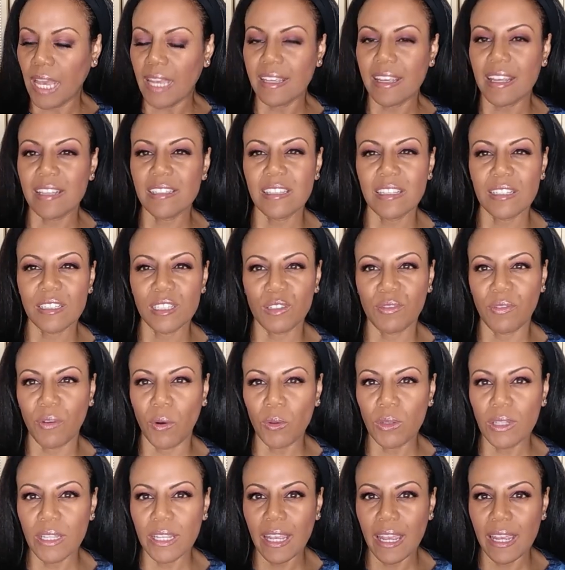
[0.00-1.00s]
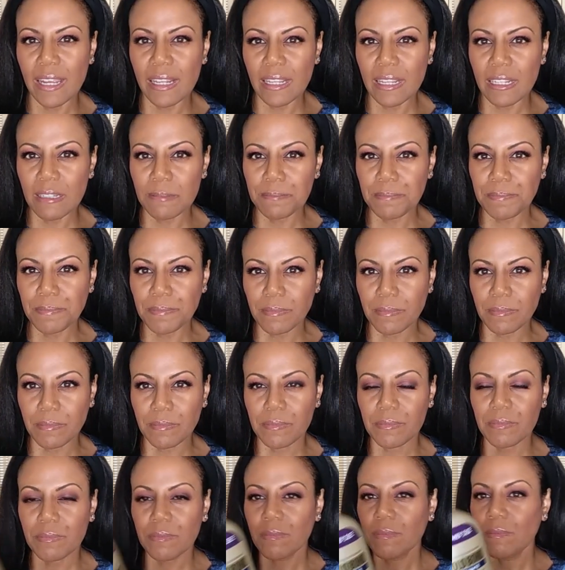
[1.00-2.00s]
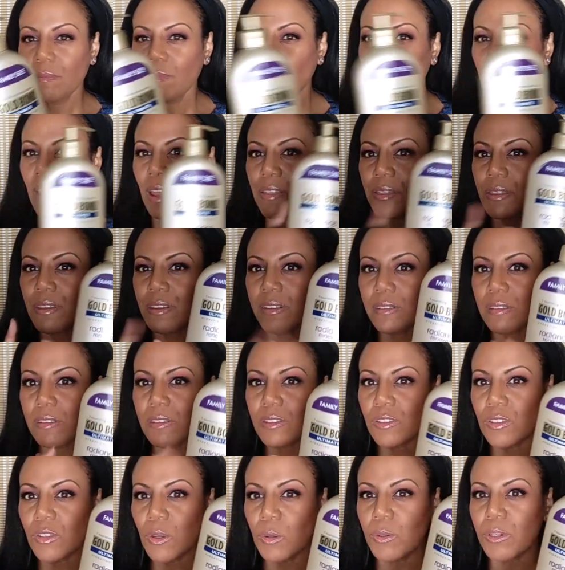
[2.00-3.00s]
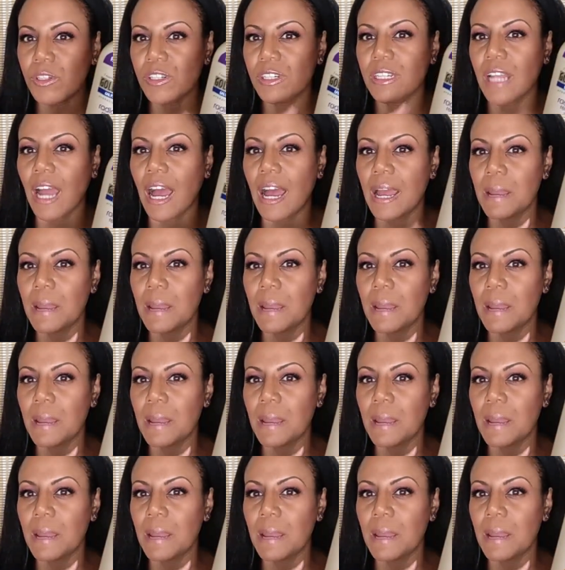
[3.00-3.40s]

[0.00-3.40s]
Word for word: I guess, exfoliating. This is so good.